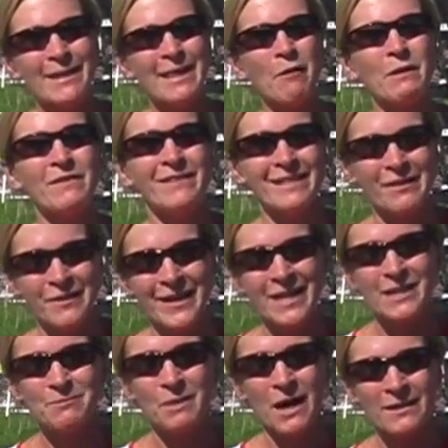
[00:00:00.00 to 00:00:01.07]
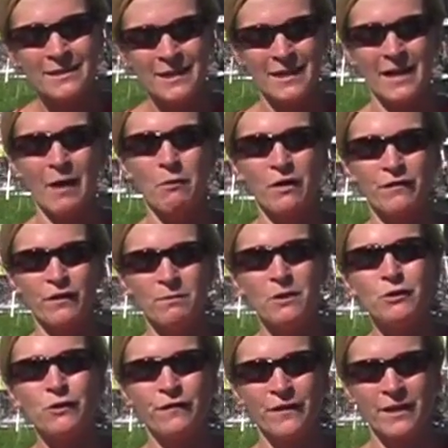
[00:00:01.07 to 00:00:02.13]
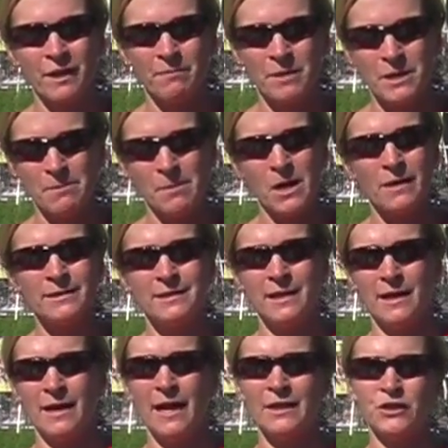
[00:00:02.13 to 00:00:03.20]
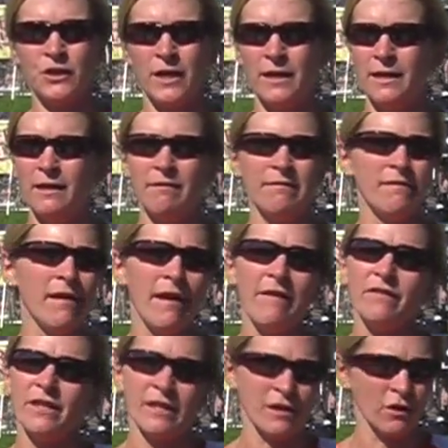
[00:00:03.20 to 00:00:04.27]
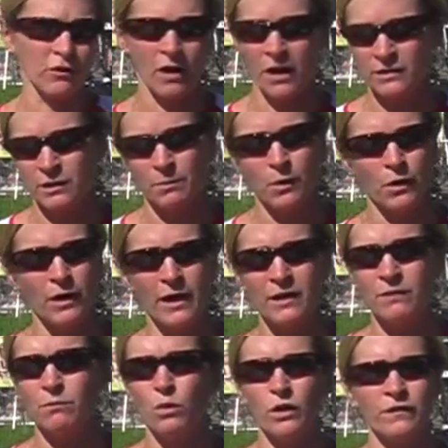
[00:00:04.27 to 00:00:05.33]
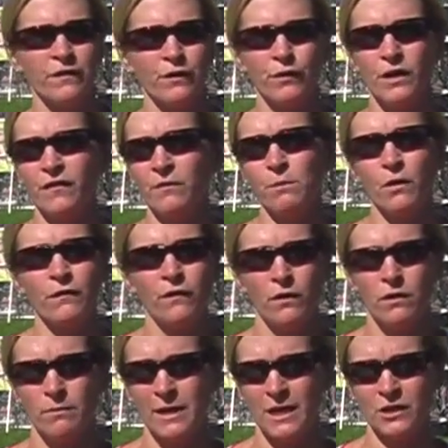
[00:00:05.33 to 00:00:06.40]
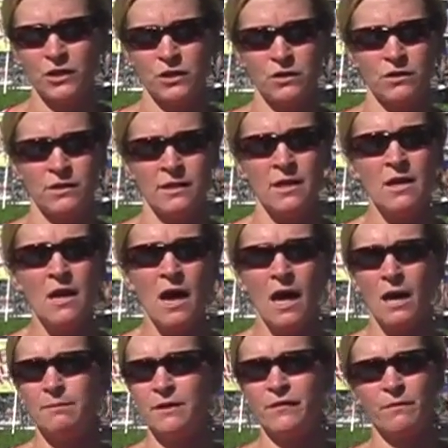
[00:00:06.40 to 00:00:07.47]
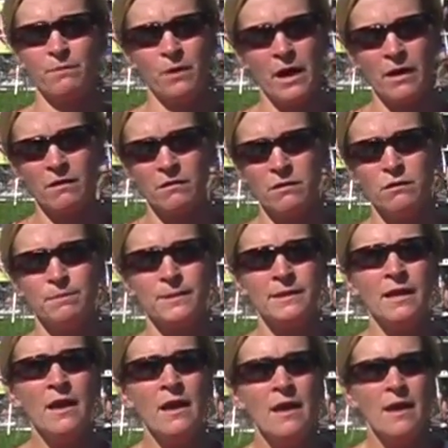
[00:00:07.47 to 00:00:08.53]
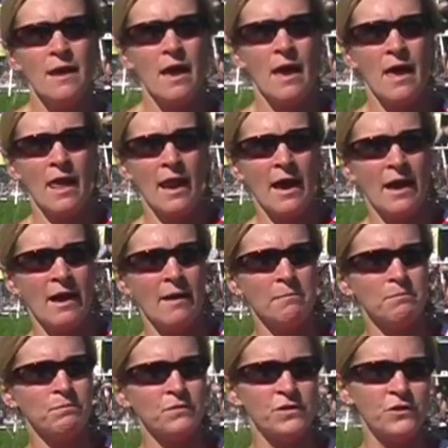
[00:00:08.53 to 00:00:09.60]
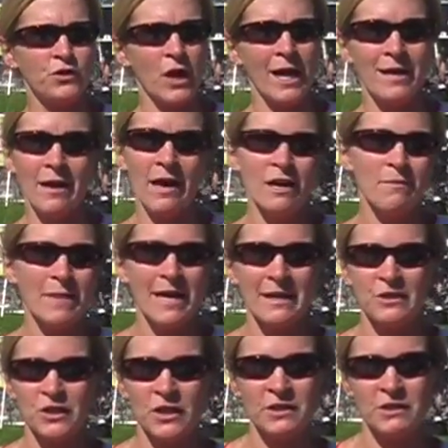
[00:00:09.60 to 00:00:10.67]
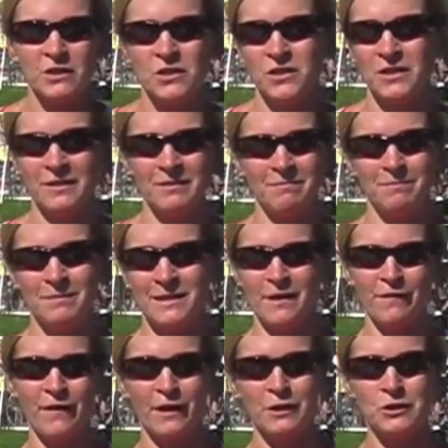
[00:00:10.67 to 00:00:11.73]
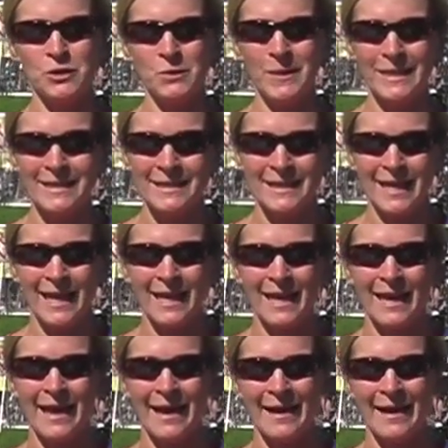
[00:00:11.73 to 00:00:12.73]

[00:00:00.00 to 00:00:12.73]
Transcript: And then we relocated to Boston, and I worked for a mutual fund company in Boston, and I traded everything across the board. I worked for 3 different portfolio managers, different product groups, and tried Ironman just to see if I could do it. And